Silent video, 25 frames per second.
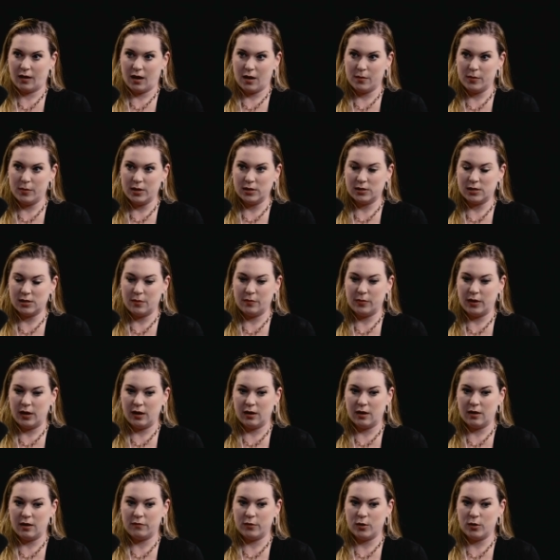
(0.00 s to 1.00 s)
I mean, same
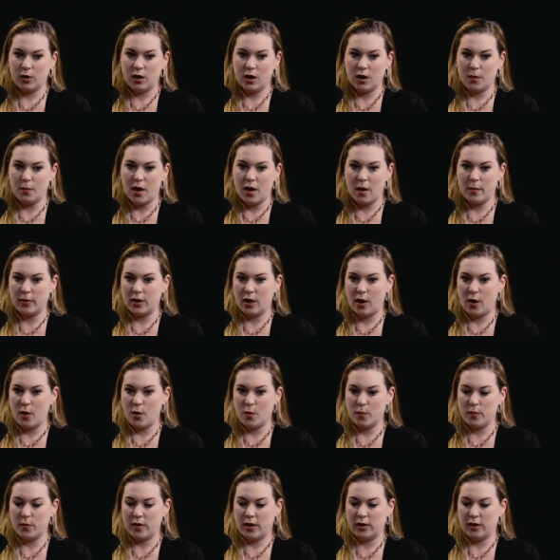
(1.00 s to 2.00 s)
thing. If you're a mom at
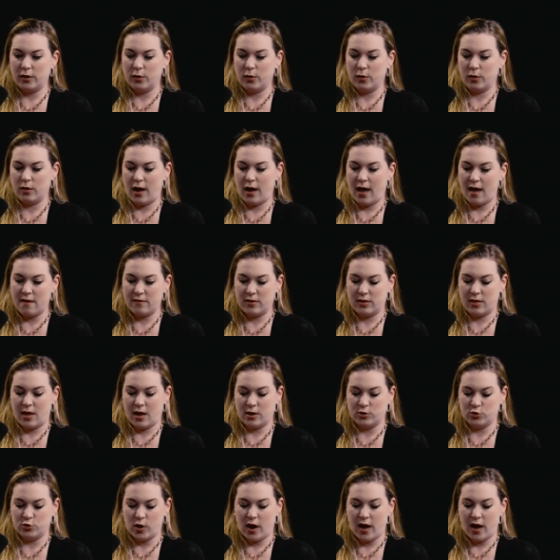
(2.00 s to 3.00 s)
home and you're having
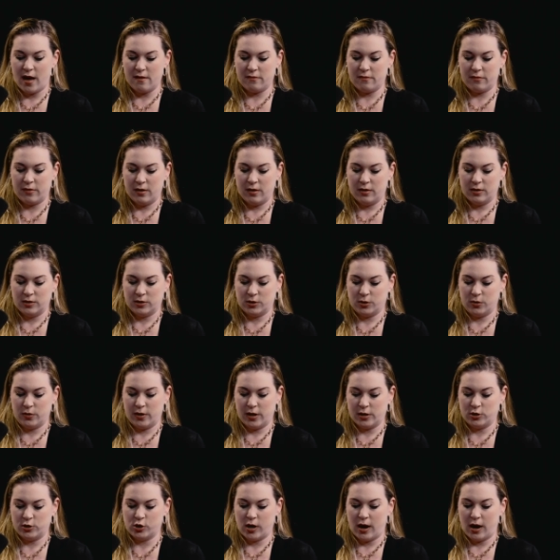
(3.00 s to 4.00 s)
that drive, to
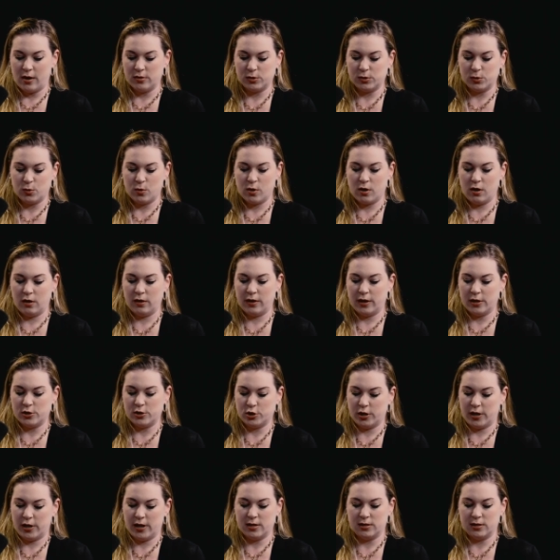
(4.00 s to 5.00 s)
get your house in order, get
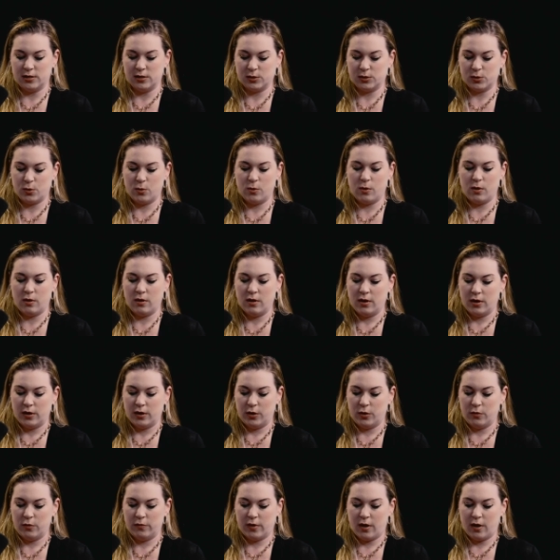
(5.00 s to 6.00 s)
your kids in school.
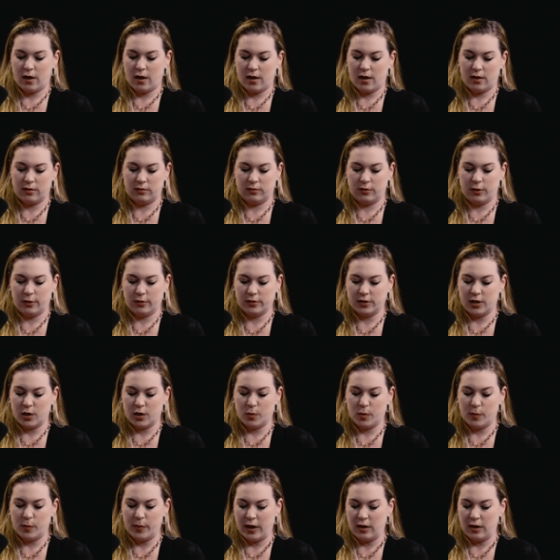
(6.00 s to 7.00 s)
You've got your dinner
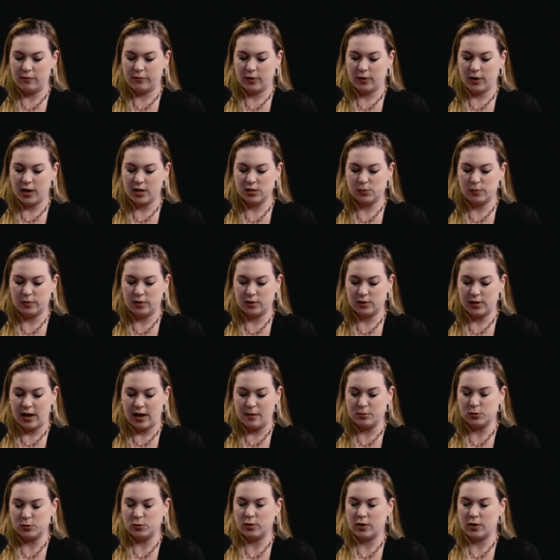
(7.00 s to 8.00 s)
prepared for your husband. There's
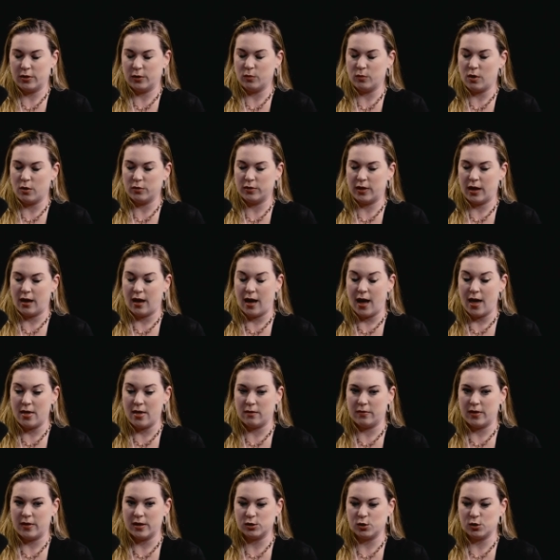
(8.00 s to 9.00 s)
absolutely nothing wrong with that
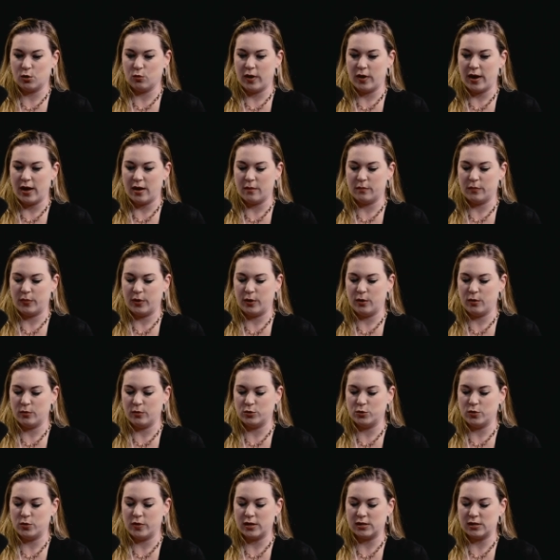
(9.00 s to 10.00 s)
either. That's great. But you
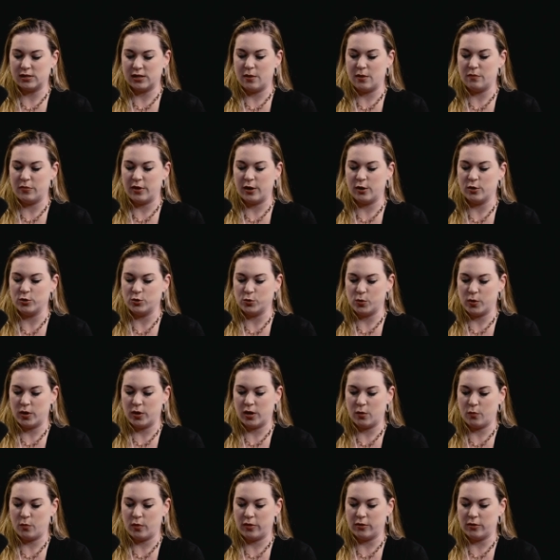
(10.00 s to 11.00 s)
do that same thing. You're doing
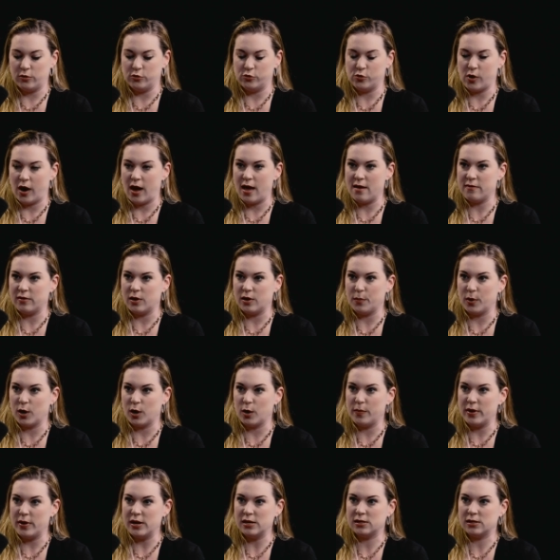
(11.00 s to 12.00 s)
it with a drive and a
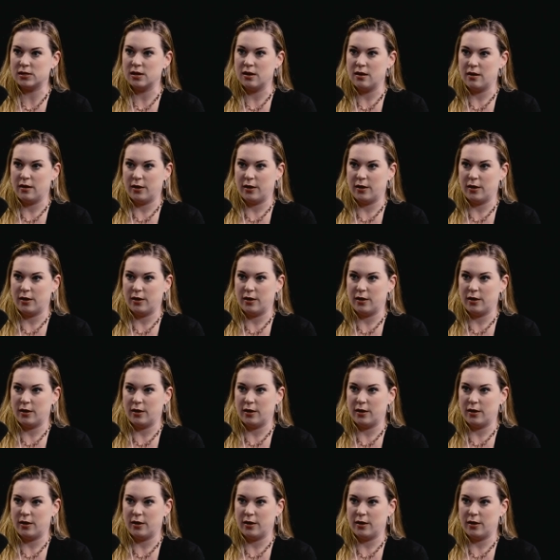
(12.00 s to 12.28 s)
purpose.